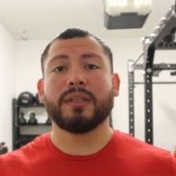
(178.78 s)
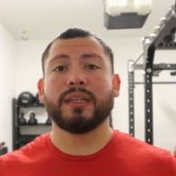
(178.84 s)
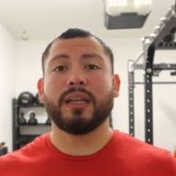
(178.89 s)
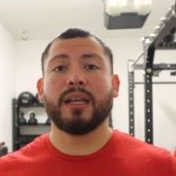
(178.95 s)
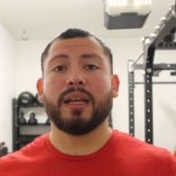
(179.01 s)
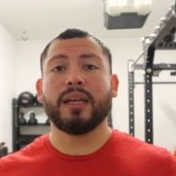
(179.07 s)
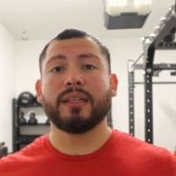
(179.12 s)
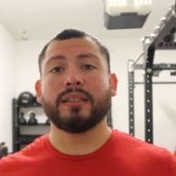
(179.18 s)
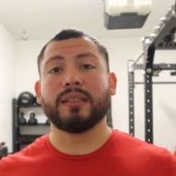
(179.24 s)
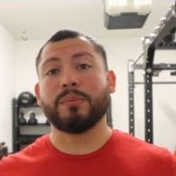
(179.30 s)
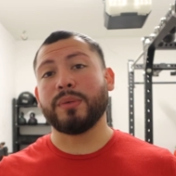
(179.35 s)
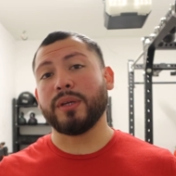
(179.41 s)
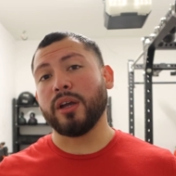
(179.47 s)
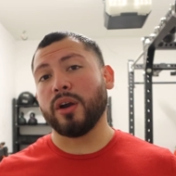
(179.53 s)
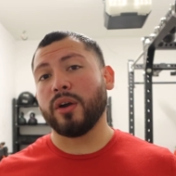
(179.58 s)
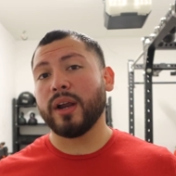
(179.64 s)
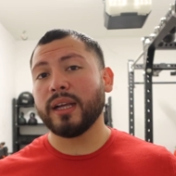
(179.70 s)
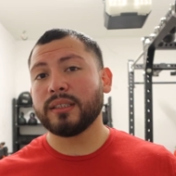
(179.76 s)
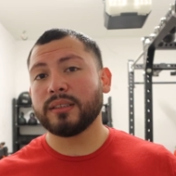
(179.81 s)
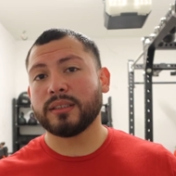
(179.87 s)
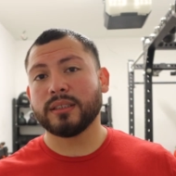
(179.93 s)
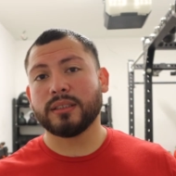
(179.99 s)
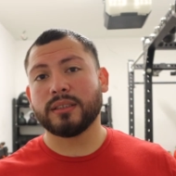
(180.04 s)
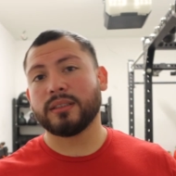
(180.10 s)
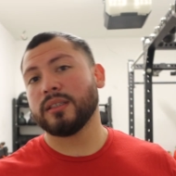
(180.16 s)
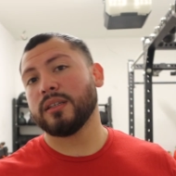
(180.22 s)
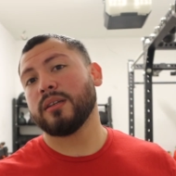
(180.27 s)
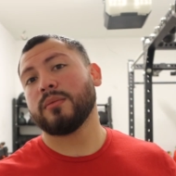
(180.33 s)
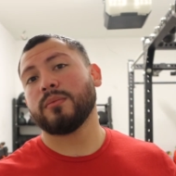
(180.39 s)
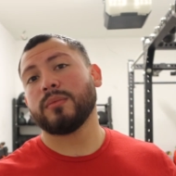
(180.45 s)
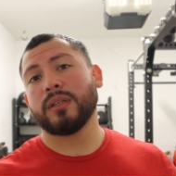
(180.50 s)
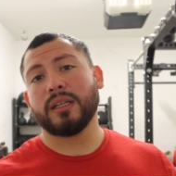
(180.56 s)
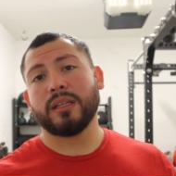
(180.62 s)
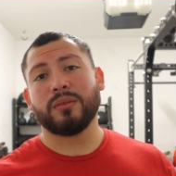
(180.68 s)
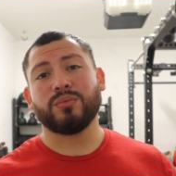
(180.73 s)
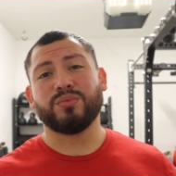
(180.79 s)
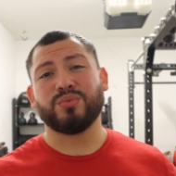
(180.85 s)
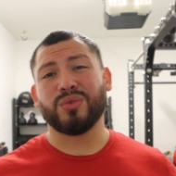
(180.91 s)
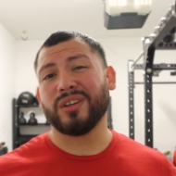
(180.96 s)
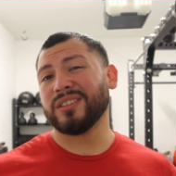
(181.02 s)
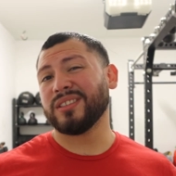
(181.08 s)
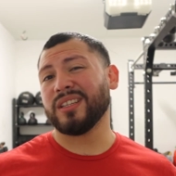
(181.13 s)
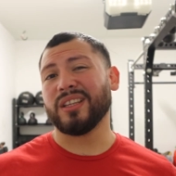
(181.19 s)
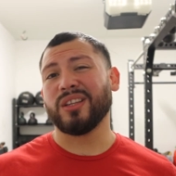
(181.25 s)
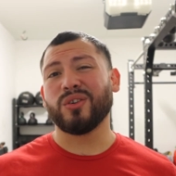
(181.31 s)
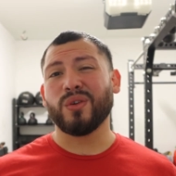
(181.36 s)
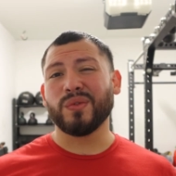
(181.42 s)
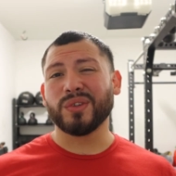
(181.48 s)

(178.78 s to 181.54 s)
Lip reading: like the PRX system. It runs a little